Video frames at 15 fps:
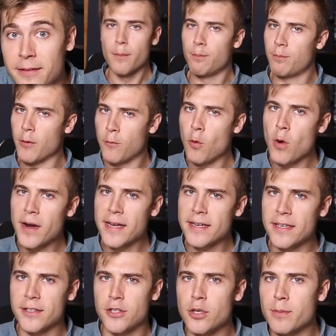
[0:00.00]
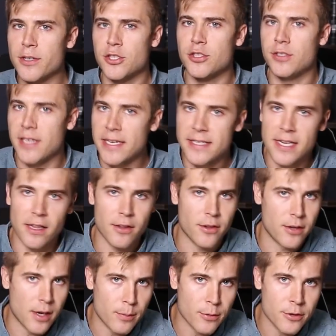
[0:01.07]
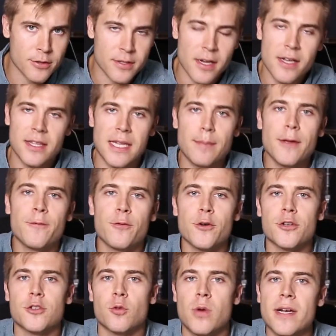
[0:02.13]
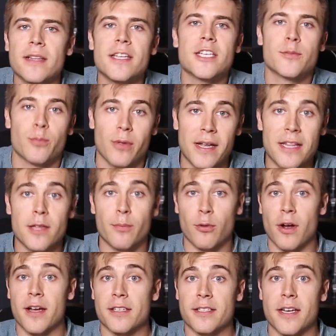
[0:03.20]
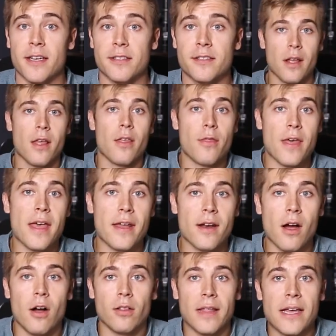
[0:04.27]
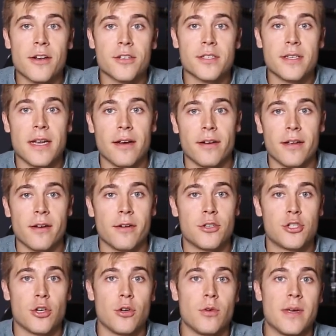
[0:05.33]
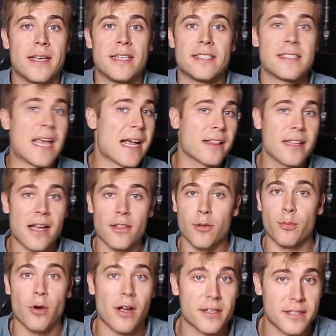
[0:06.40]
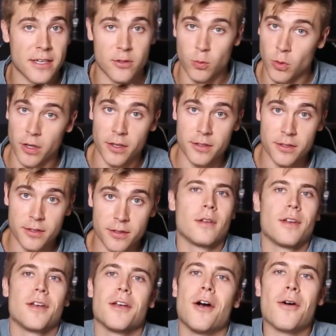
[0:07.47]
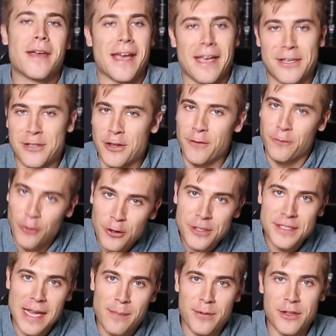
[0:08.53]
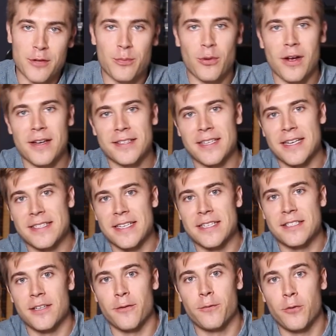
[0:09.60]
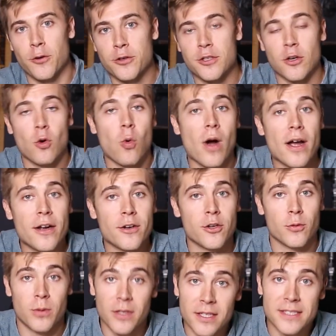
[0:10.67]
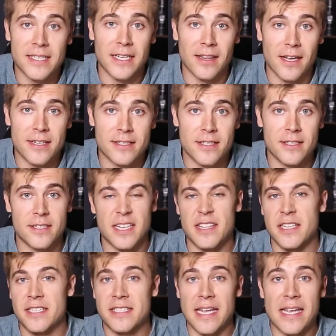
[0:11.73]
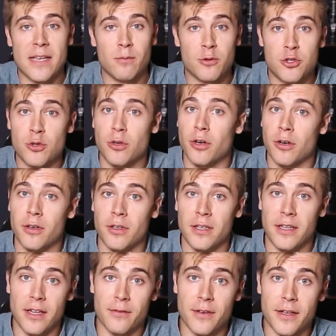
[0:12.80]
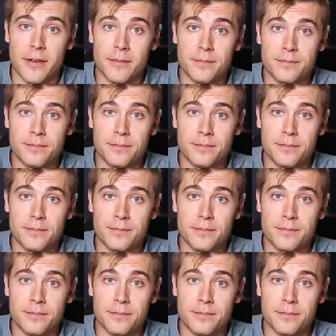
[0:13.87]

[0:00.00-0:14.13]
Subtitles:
Before I get into too much detail on the numbers, let me first quickly explain the process. Then I'll lay out a scenario and show you exactly how the process works. Okay, so the first step in this process is to first acquire your real estate license in the state in which you currently live in.